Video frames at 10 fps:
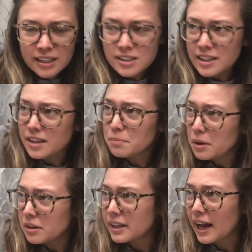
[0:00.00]
just kind of
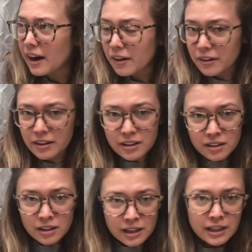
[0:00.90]
pull it out
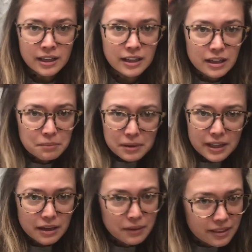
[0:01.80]
and
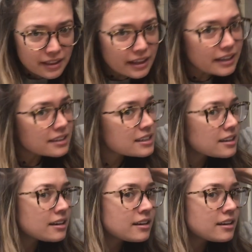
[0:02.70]
play with it.